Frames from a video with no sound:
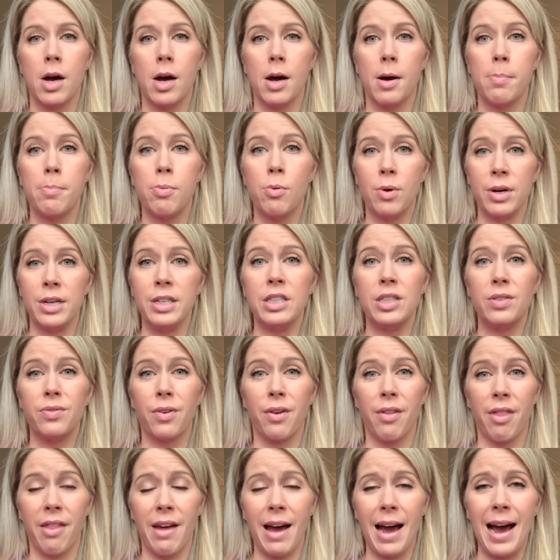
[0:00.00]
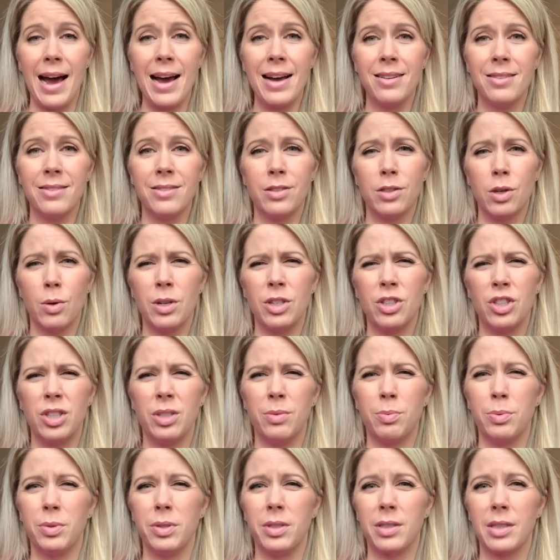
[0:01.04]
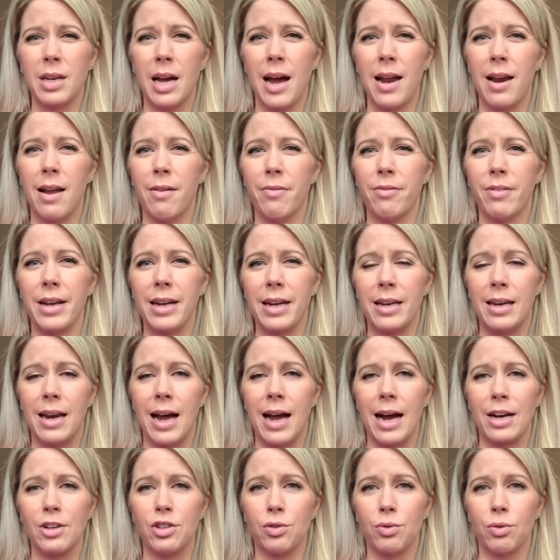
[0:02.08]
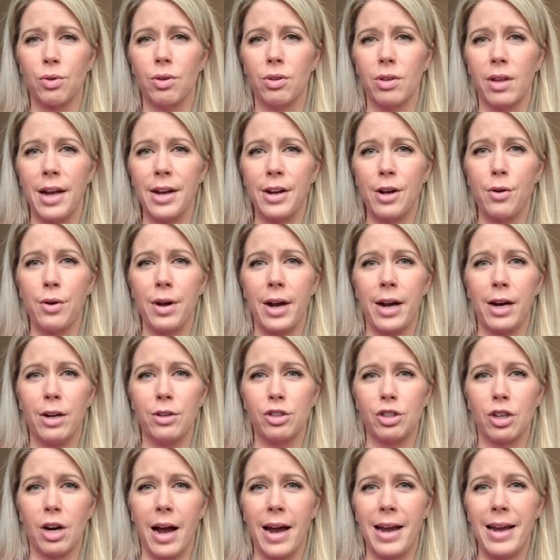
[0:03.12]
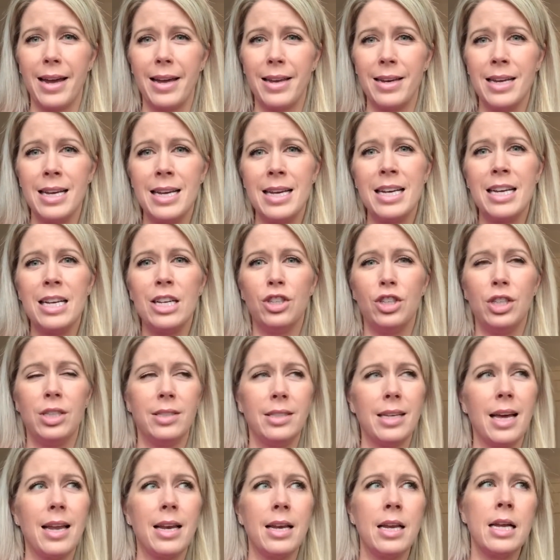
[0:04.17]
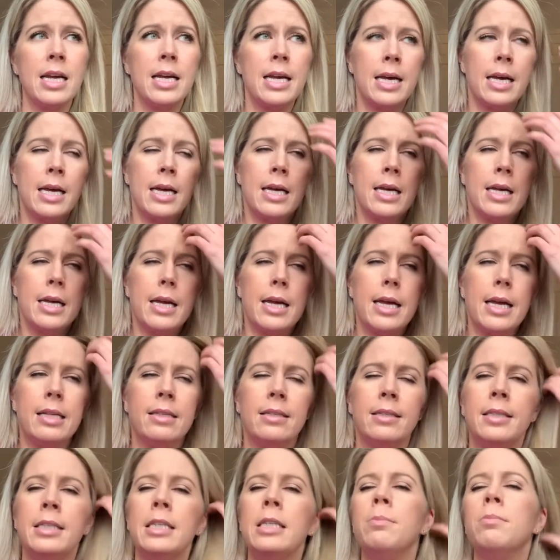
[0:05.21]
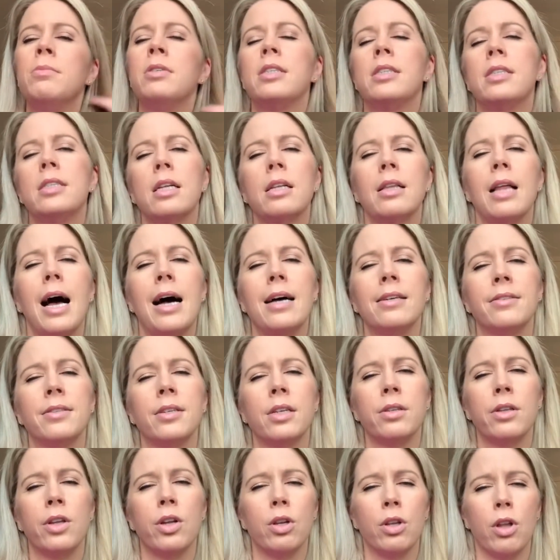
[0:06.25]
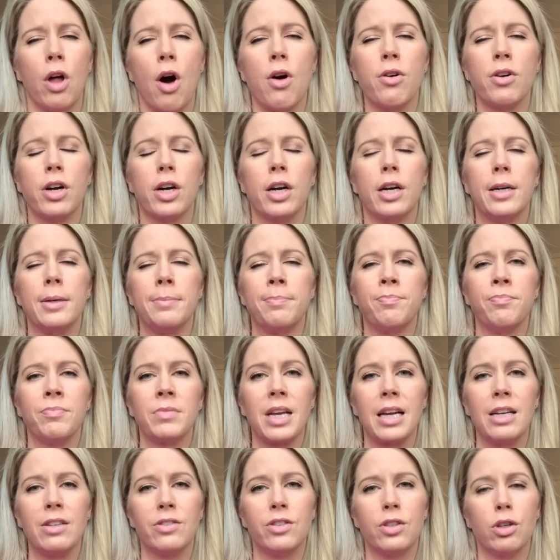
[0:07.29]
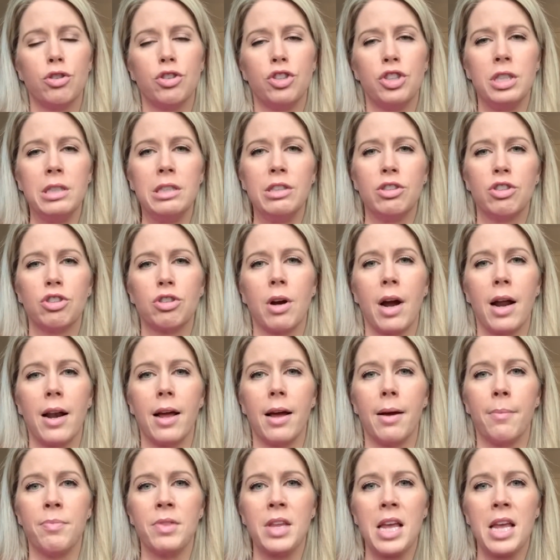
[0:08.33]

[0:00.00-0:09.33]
points for that. So it just was kind of like a natural, like, okay, I'll try it. She said it seems to last a little longer. And so she's trying to